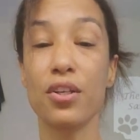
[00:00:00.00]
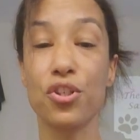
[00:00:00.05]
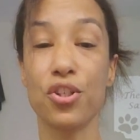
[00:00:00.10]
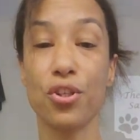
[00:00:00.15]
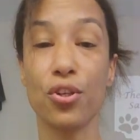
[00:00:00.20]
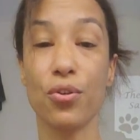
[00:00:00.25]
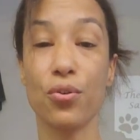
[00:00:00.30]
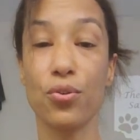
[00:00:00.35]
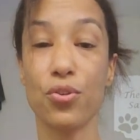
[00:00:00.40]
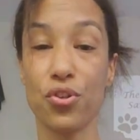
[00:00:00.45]

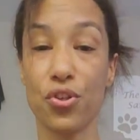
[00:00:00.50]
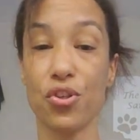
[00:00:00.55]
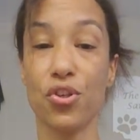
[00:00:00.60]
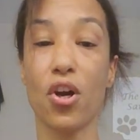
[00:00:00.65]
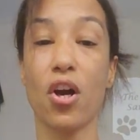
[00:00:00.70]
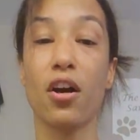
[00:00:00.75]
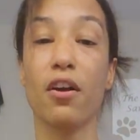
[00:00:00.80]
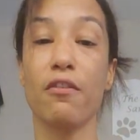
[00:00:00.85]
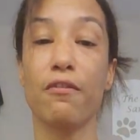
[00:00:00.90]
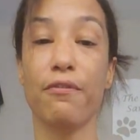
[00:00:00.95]
to
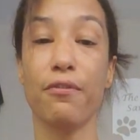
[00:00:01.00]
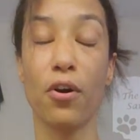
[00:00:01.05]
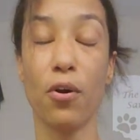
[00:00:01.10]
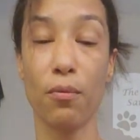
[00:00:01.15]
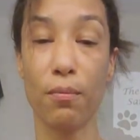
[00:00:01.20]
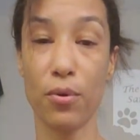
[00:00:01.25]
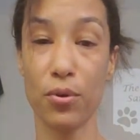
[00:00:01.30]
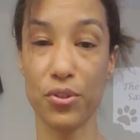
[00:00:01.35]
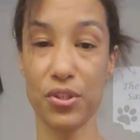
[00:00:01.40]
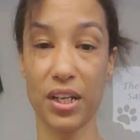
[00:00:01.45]
starve
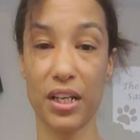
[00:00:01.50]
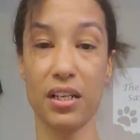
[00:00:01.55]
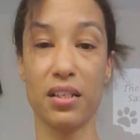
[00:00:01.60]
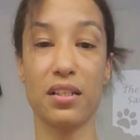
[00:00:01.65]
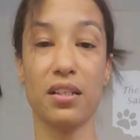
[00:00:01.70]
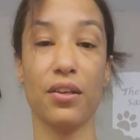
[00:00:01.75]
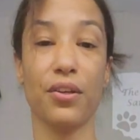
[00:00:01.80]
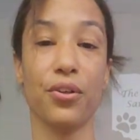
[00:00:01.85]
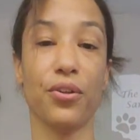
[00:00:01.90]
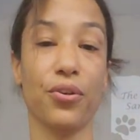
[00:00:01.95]
almost at a
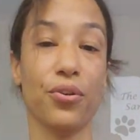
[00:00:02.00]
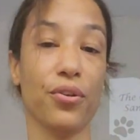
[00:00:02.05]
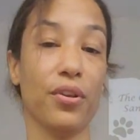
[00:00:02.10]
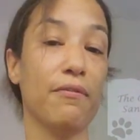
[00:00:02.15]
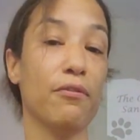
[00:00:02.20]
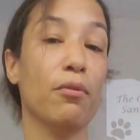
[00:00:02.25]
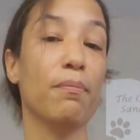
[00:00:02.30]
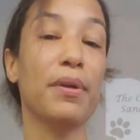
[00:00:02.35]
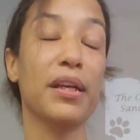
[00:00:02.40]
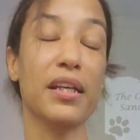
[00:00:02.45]
cellular
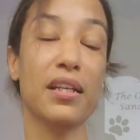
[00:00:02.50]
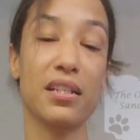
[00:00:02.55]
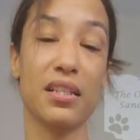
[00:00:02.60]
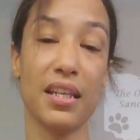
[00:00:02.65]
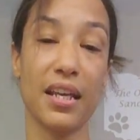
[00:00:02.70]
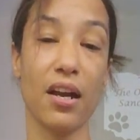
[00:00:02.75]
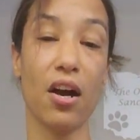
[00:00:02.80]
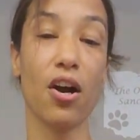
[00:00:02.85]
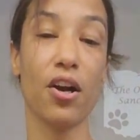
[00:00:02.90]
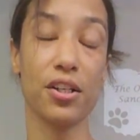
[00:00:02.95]
level because
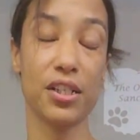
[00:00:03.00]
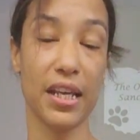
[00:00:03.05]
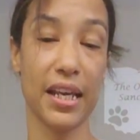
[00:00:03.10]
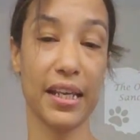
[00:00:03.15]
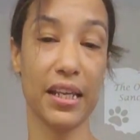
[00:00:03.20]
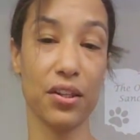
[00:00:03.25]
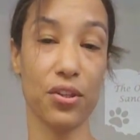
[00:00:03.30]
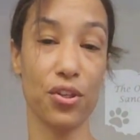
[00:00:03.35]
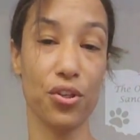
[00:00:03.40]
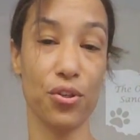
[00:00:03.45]
they are
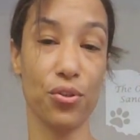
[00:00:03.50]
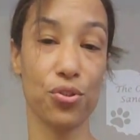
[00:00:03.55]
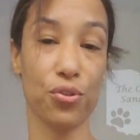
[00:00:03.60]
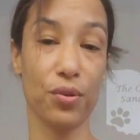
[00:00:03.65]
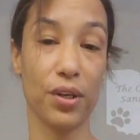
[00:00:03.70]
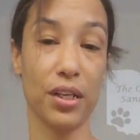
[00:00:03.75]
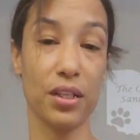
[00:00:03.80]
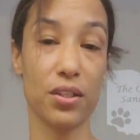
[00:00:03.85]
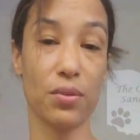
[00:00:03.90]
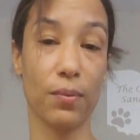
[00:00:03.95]
taking the
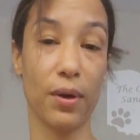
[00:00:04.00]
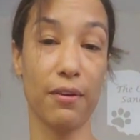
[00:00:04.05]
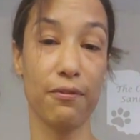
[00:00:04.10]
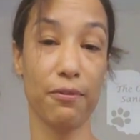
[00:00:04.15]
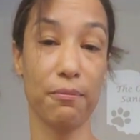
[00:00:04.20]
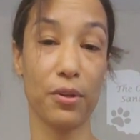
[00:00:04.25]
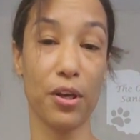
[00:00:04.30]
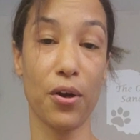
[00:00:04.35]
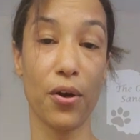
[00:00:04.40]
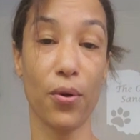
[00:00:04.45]
nutrients away
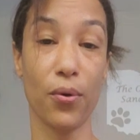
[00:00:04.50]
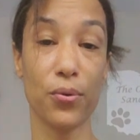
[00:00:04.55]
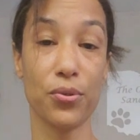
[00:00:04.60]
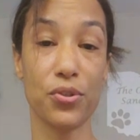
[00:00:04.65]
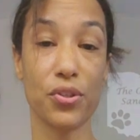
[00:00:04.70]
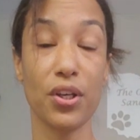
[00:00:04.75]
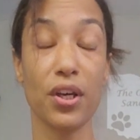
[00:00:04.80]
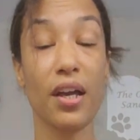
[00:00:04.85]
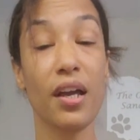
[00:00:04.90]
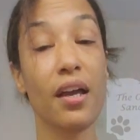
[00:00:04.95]
from the
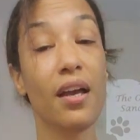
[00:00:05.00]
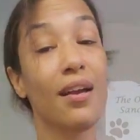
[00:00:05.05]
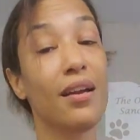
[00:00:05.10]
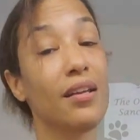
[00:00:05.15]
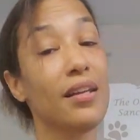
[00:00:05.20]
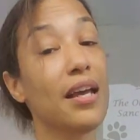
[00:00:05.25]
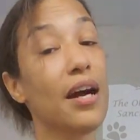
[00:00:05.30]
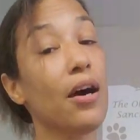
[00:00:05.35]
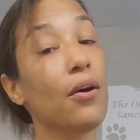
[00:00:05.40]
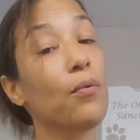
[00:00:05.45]
host.
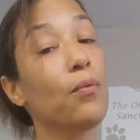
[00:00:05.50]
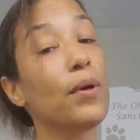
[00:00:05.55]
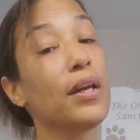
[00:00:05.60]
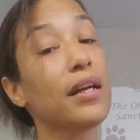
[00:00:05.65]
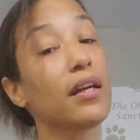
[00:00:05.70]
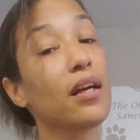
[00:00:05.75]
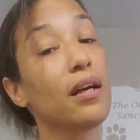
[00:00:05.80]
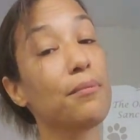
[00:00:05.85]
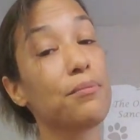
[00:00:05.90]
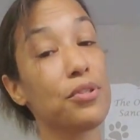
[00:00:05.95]
Now, when
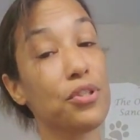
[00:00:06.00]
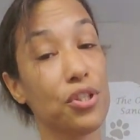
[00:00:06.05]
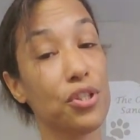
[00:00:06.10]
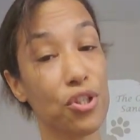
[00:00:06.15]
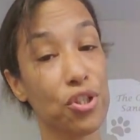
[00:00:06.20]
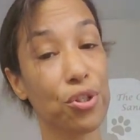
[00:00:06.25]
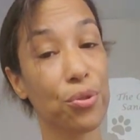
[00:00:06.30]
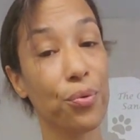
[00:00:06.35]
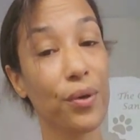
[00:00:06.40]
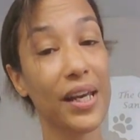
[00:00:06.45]
it comes to
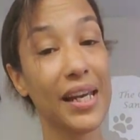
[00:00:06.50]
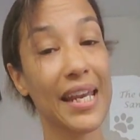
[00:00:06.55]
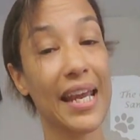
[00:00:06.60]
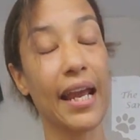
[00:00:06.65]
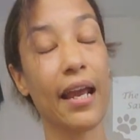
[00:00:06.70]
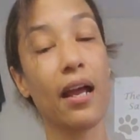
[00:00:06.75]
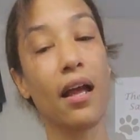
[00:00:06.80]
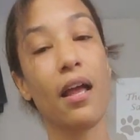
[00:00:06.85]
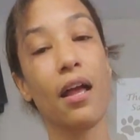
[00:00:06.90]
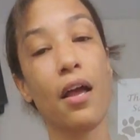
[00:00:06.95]

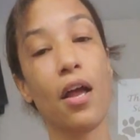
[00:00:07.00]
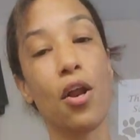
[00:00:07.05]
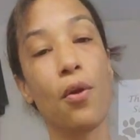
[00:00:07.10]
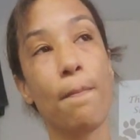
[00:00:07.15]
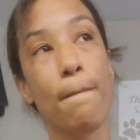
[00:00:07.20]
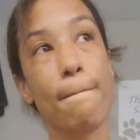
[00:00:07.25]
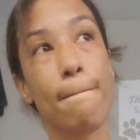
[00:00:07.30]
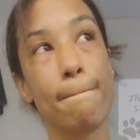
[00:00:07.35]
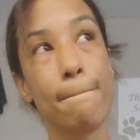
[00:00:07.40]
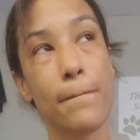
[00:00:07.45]
treating,
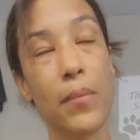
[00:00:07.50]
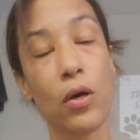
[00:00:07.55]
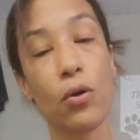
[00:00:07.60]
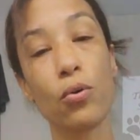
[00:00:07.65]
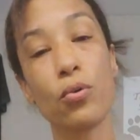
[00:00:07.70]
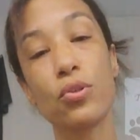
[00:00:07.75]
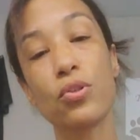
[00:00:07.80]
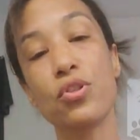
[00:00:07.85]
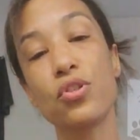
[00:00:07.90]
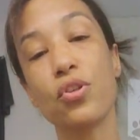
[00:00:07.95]

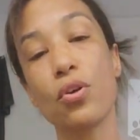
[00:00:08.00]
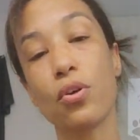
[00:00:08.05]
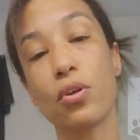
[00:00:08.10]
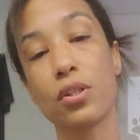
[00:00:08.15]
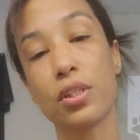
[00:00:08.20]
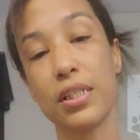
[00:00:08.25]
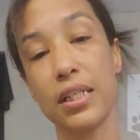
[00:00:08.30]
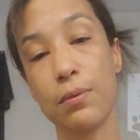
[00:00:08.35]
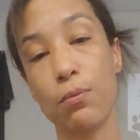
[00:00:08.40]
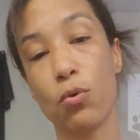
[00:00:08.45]
most
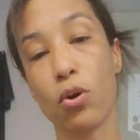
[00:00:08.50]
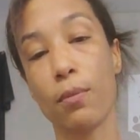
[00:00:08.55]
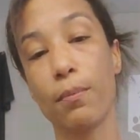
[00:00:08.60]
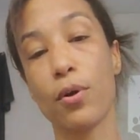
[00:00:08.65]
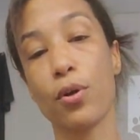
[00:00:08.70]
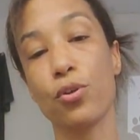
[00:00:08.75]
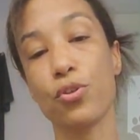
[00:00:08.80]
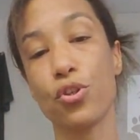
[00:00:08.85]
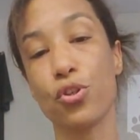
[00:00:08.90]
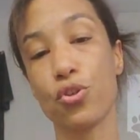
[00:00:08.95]

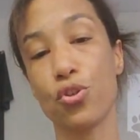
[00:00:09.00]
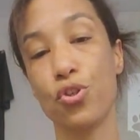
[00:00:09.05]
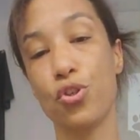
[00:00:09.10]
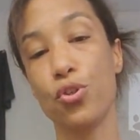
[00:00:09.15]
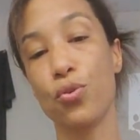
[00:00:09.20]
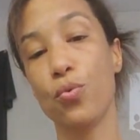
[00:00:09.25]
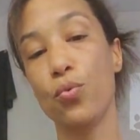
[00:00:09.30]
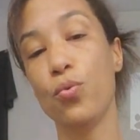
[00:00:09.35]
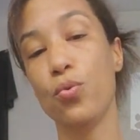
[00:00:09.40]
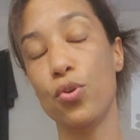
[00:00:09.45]
dewormers
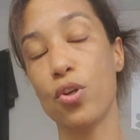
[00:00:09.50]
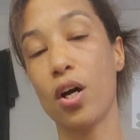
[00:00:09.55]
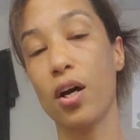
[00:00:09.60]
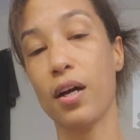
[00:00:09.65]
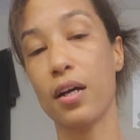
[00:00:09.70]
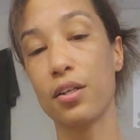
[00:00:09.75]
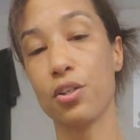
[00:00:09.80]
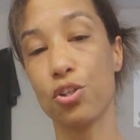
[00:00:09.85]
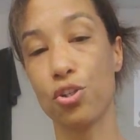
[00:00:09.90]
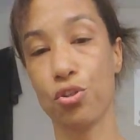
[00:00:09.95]
do
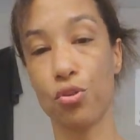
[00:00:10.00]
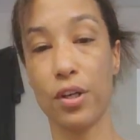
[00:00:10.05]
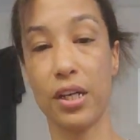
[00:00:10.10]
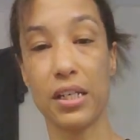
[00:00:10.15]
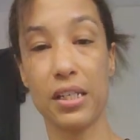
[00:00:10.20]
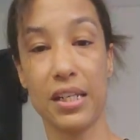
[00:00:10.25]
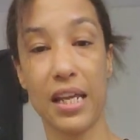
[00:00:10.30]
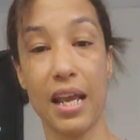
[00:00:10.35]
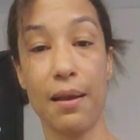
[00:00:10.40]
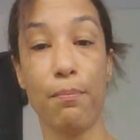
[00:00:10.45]
not
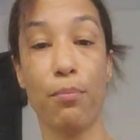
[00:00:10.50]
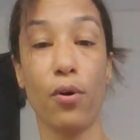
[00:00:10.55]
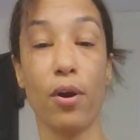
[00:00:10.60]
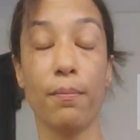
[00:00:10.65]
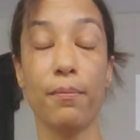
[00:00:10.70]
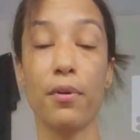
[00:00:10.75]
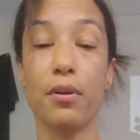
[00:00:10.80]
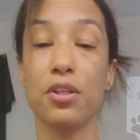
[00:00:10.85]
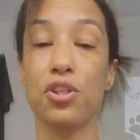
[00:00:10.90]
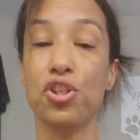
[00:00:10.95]
treat
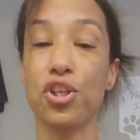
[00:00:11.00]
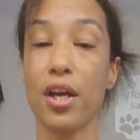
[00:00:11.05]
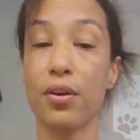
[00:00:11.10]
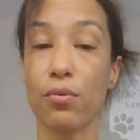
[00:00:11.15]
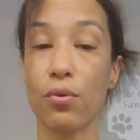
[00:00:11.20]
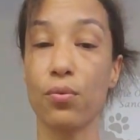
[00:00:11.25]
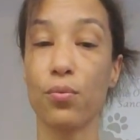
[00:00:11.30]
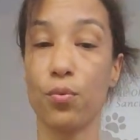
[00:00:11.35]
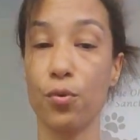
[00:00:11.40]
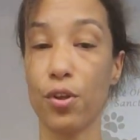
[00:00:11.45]
tapeworm.
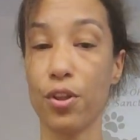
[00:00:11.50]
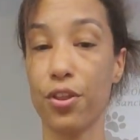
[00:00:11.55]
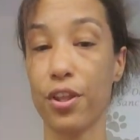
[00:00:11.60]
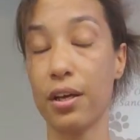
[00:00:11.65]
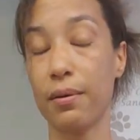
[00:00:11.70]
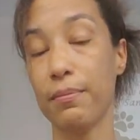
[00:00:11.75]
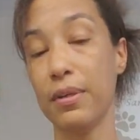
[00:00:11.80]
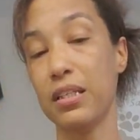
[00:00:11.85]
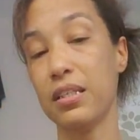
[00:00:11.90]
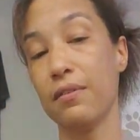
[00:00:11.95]
General rule of
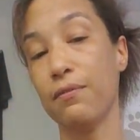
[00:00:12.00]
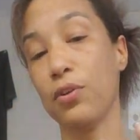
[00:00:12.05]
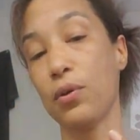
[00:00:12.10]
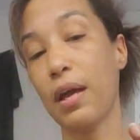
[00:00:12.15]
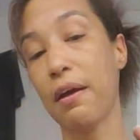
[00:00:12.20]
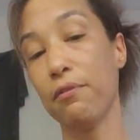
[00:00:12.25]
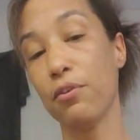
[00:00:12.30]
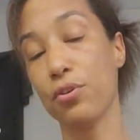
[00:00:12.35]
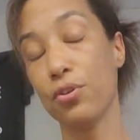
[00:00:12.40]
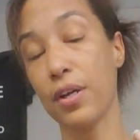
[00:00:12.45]
thumb is if you
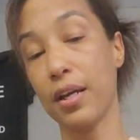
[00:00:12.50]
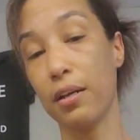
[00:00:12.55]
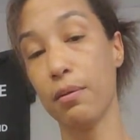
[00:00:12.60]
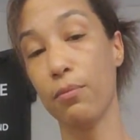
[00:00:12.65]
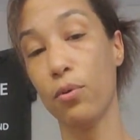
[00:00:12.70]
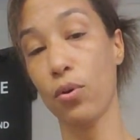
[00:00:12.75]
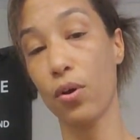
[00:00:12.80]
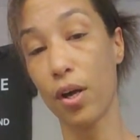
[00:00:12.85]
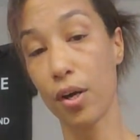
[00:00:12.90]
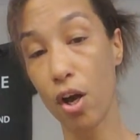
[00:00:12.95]
have your
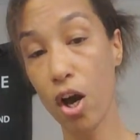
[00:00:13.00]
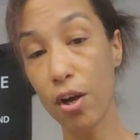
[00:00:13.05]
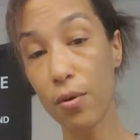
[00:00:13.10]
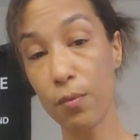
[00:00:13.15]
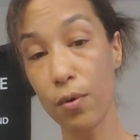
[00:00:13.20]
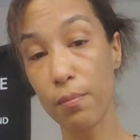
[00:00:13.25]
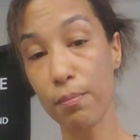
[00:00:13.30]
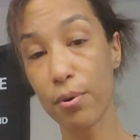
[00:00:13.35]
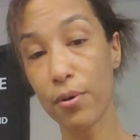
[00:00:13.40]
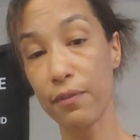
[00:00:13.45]
animal on
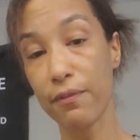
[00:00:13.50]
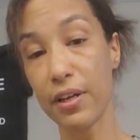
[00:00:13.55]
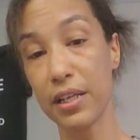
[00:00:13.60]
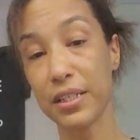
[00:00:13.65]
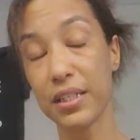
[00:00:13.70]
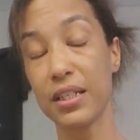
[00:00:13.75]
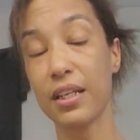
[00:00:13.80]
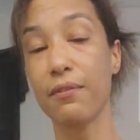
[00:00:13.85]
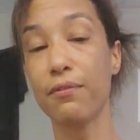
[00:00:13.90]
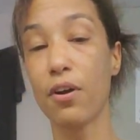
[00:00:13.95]
heartworm
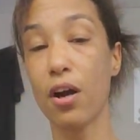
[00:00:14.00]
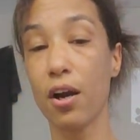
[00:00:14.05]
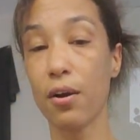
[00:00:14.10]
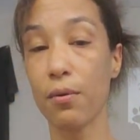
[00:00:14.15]
preventative